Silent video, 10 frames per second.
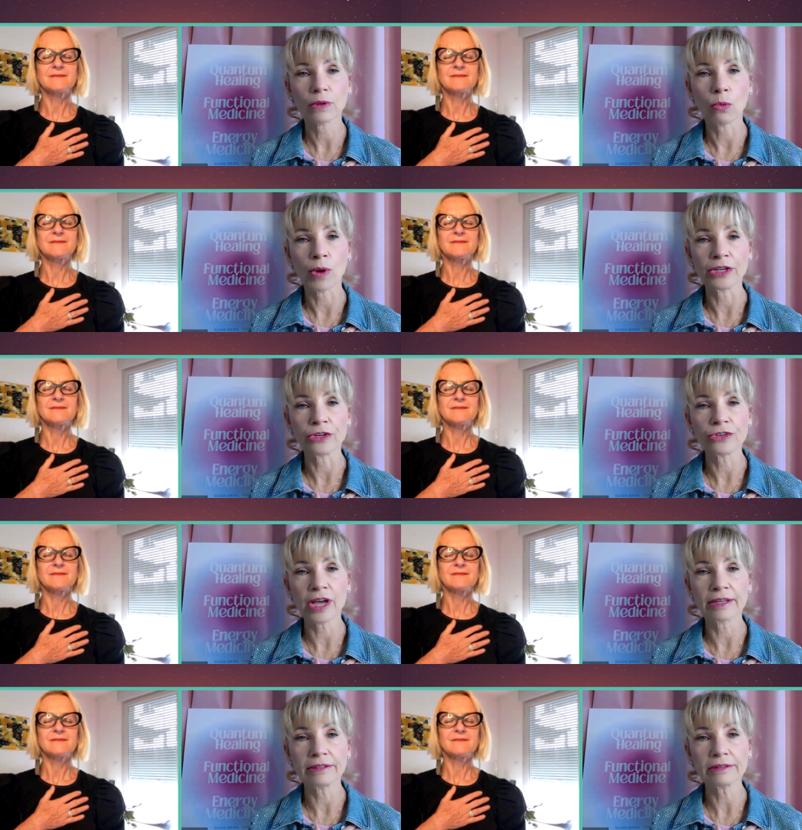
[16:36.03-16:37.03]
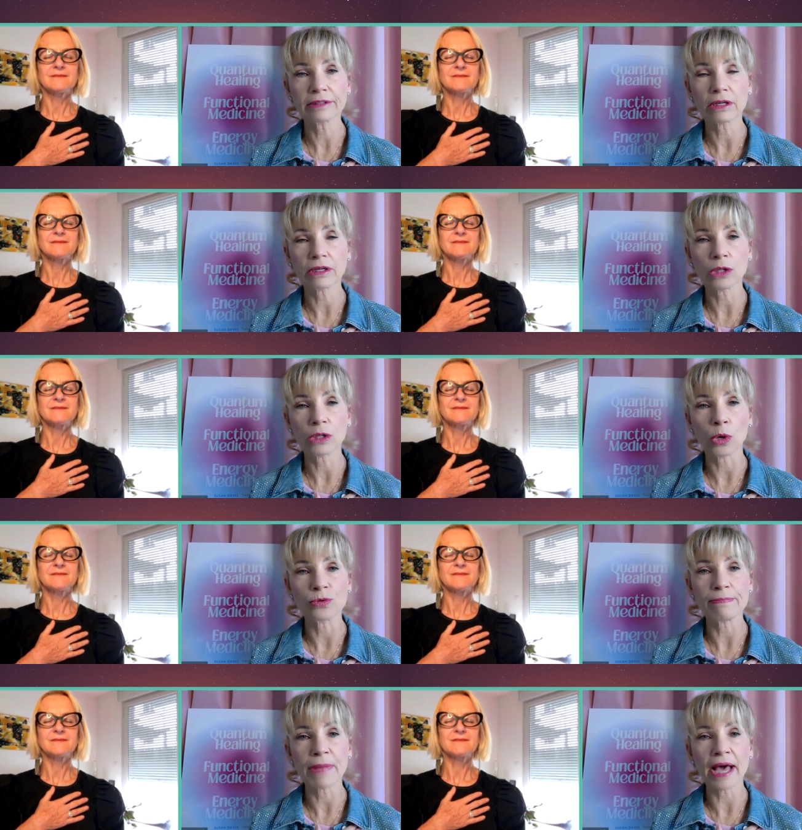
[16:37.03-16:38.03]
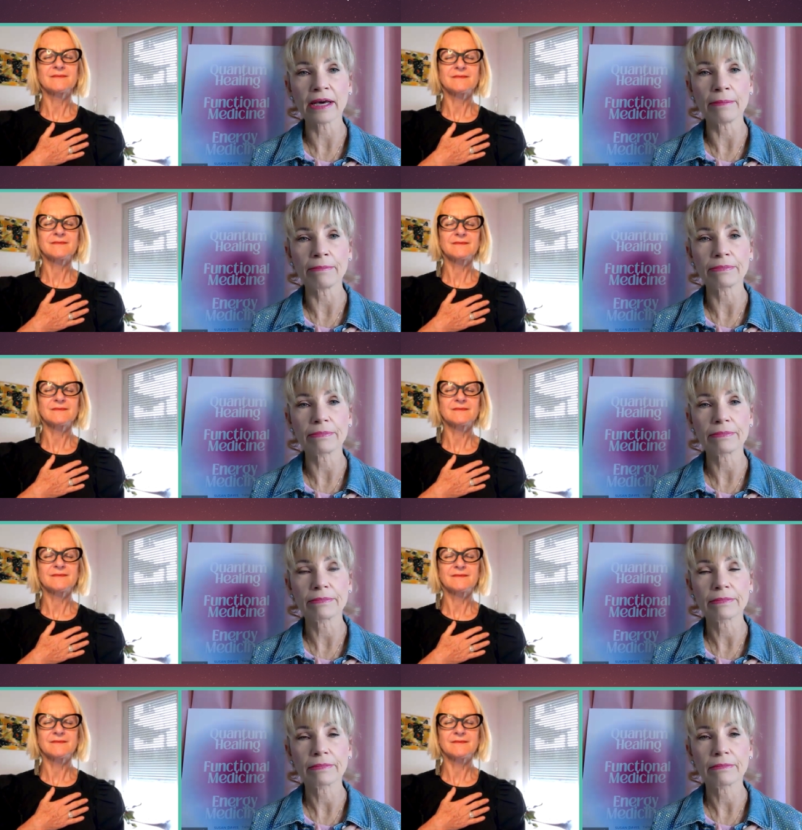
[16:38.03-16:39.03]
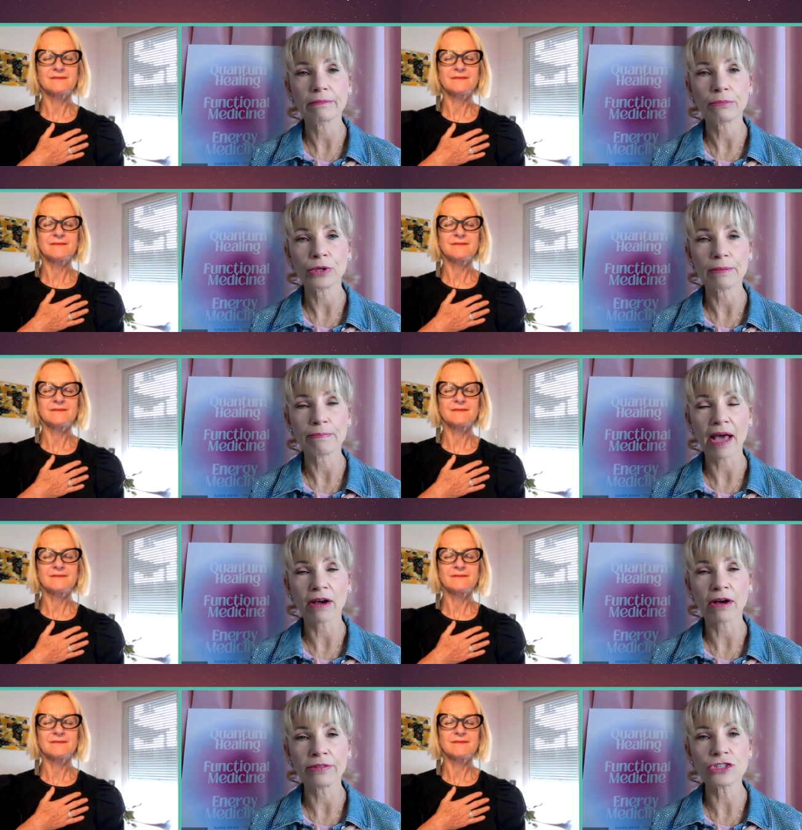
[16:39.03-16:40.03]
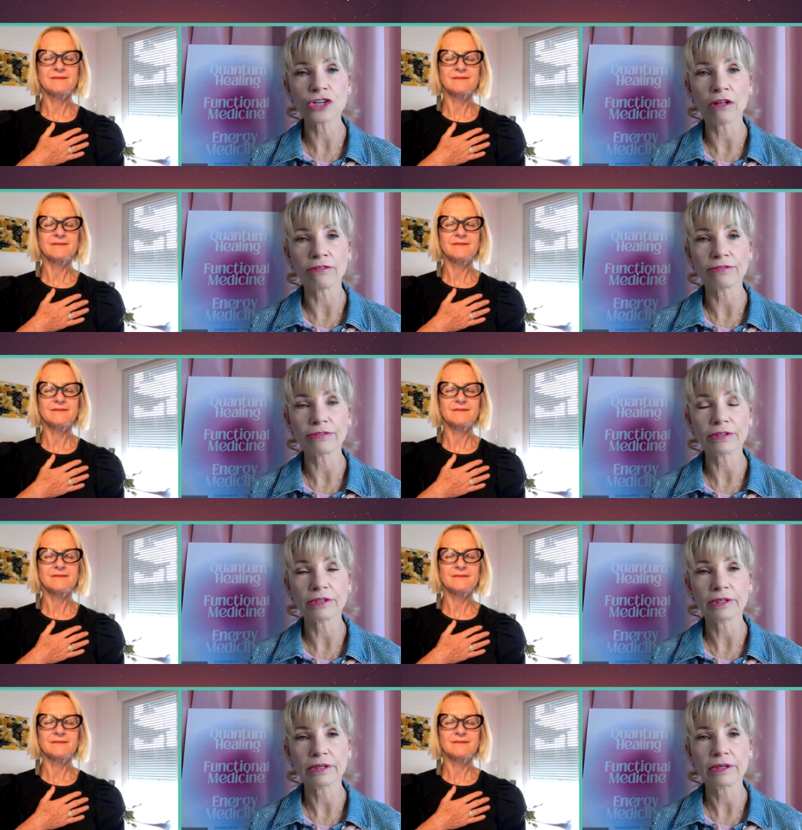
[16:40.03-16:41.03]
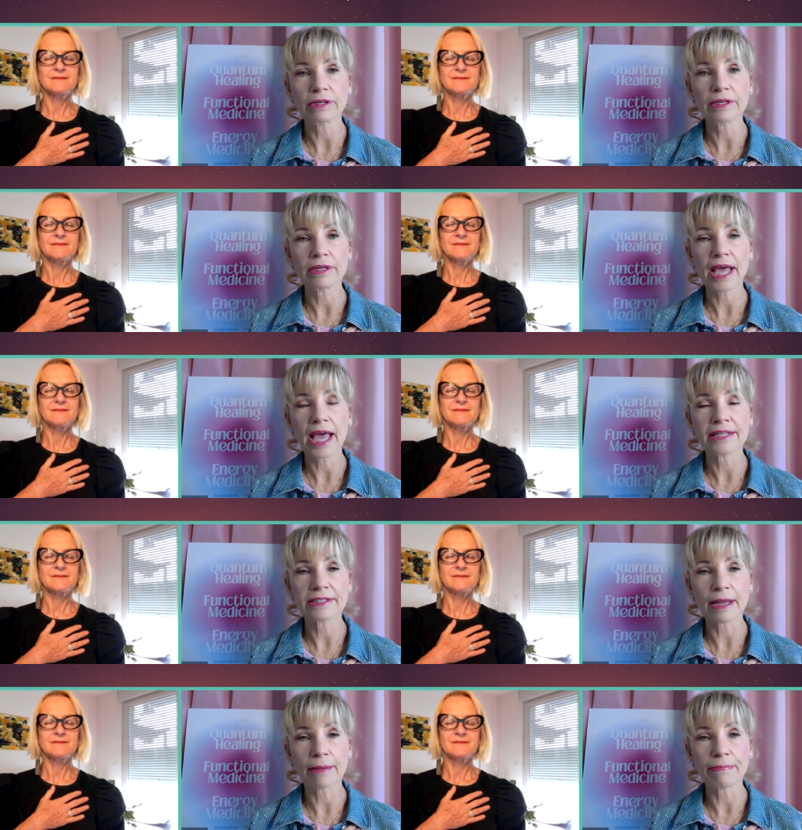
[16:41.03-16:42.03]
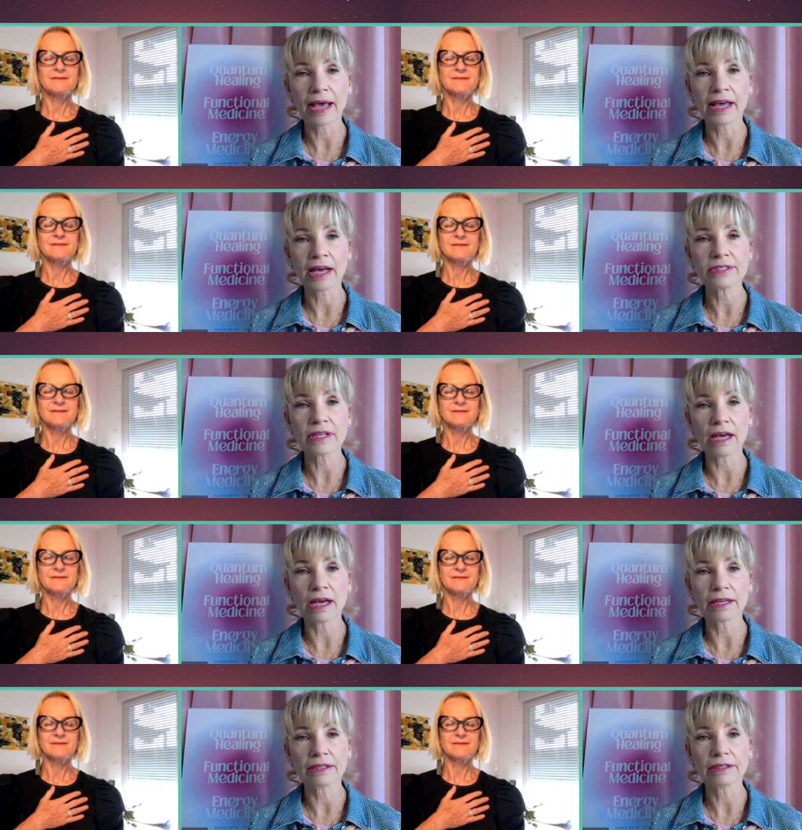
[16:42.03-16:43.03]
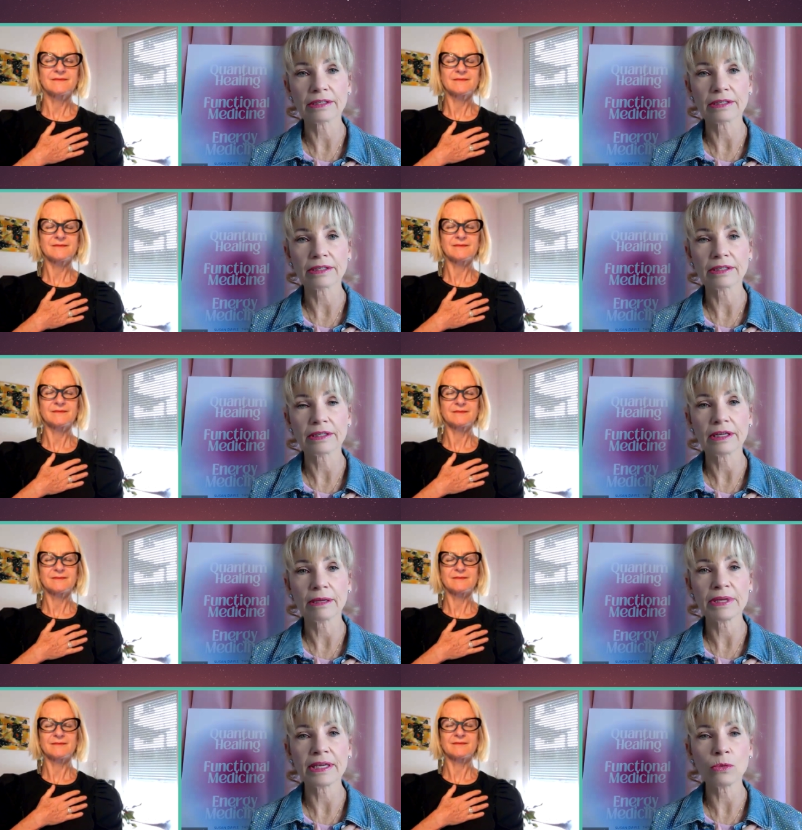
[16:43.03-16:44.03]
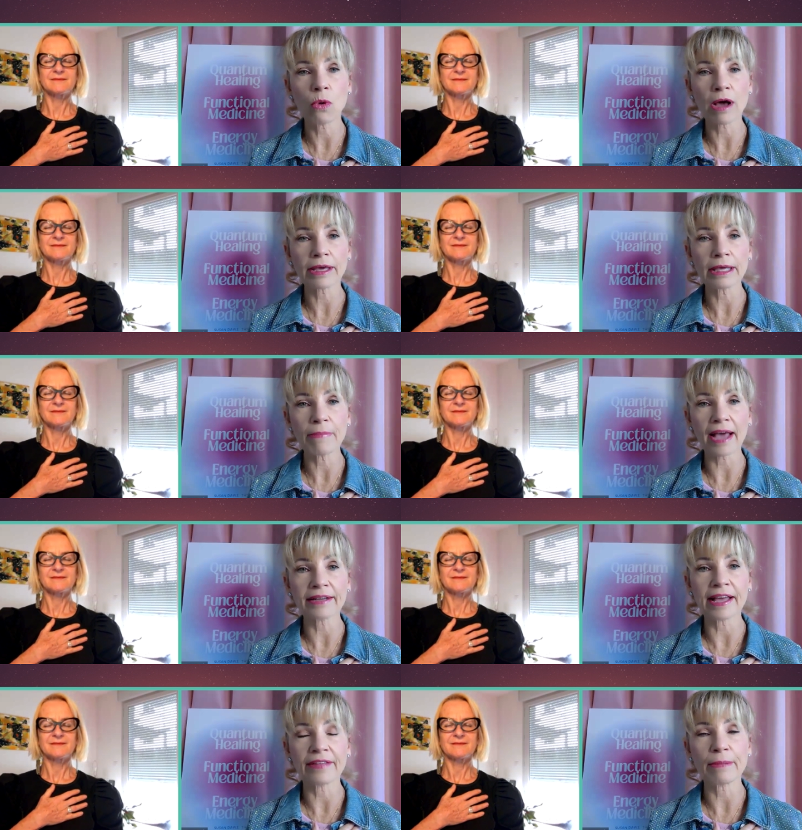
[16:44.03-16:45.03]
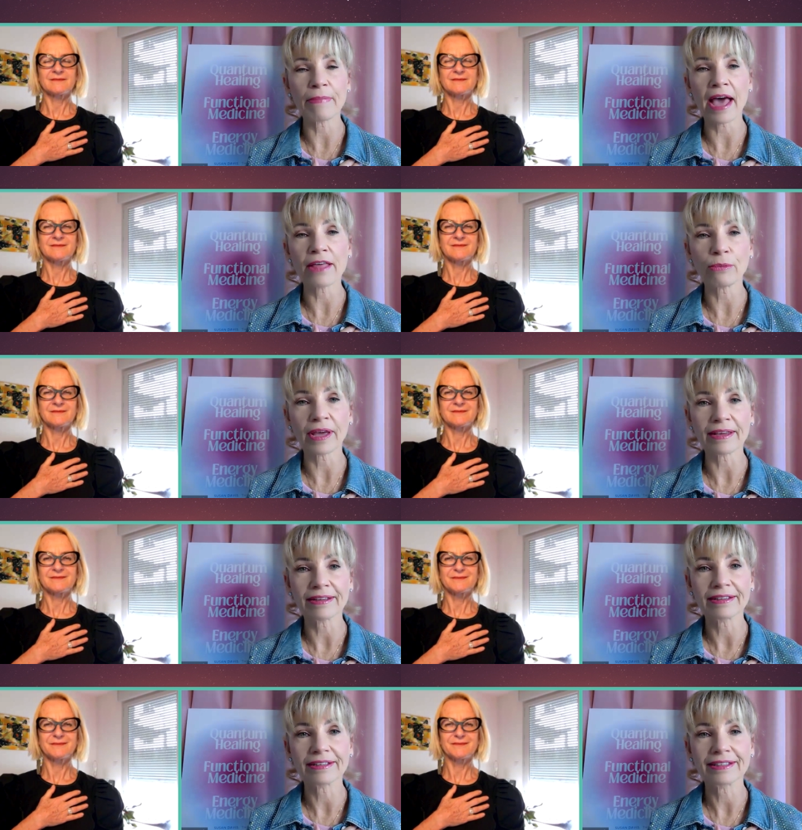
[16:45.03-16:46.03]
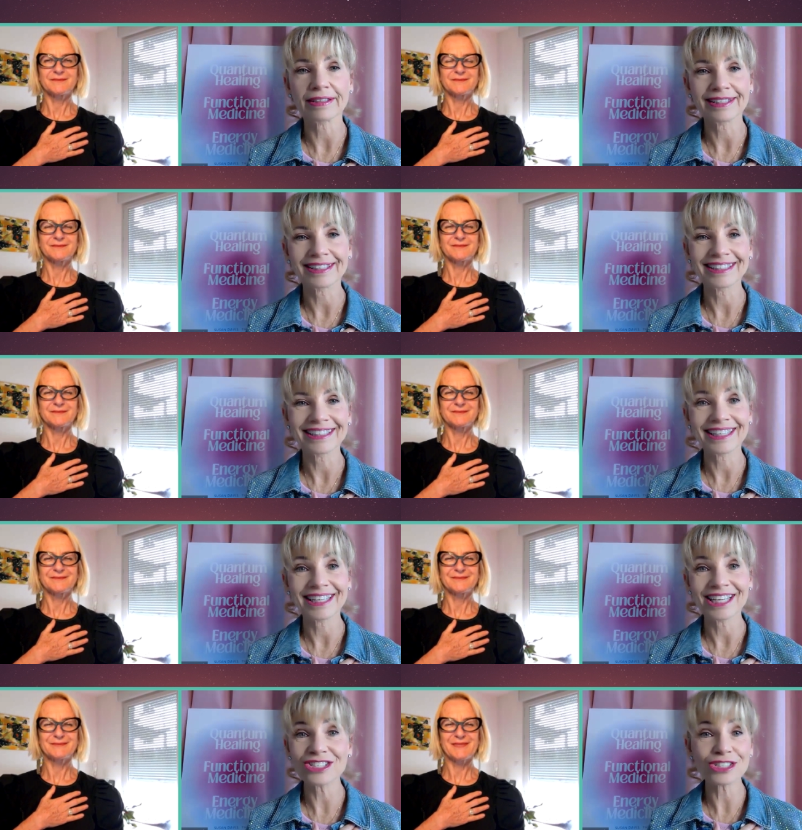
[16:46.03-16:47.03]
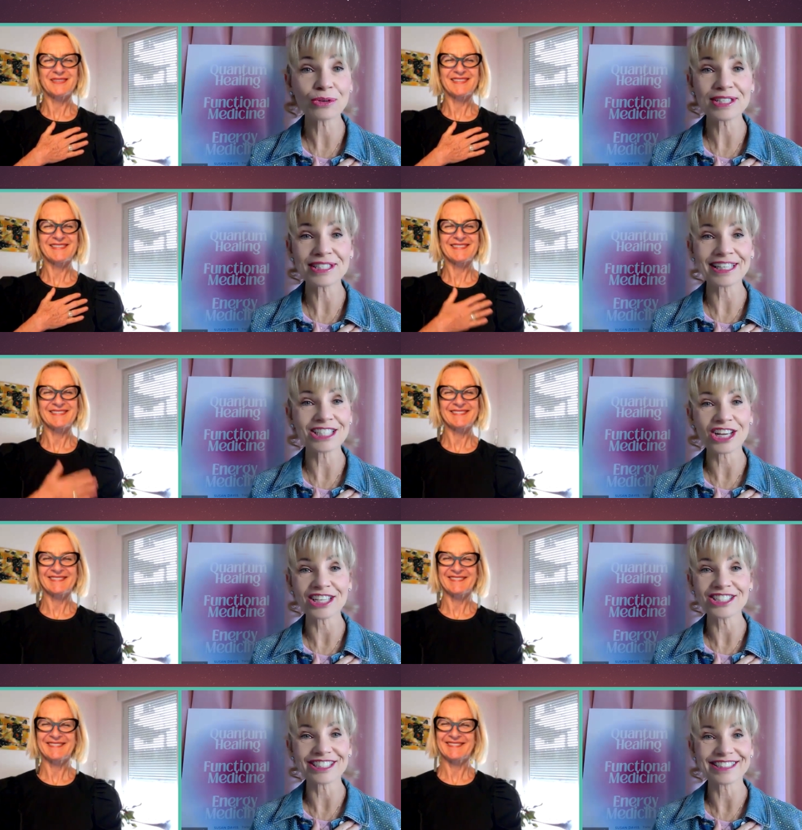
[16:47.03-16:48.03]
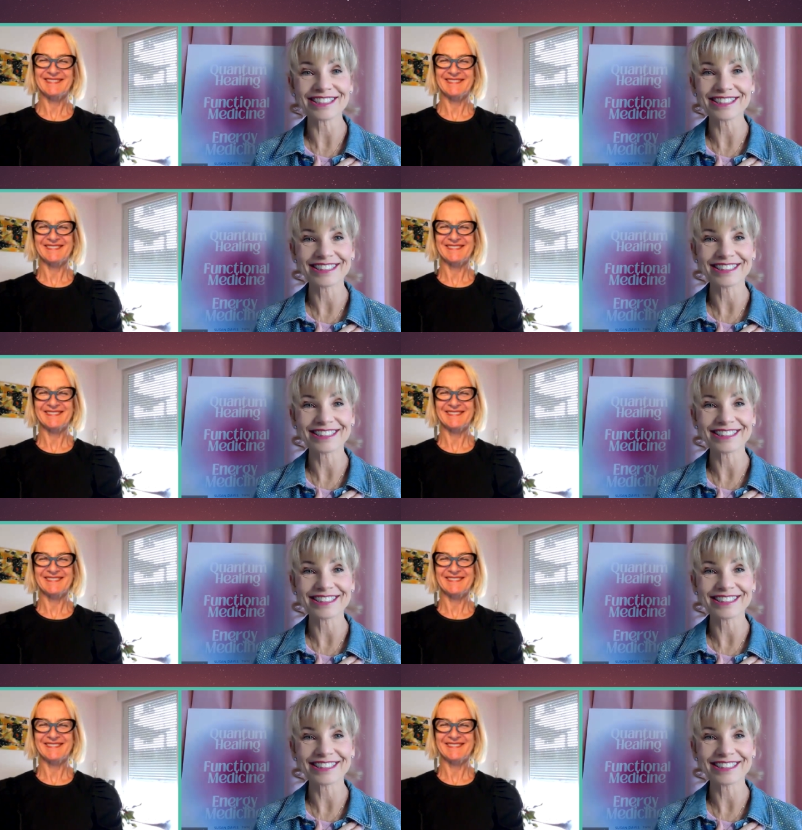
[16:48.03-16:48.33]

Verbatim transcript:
Speaker 1: When you're done, close it back up, put it back on the shelf, and step back outside and begin walking back down the pathway. And just notice any changes.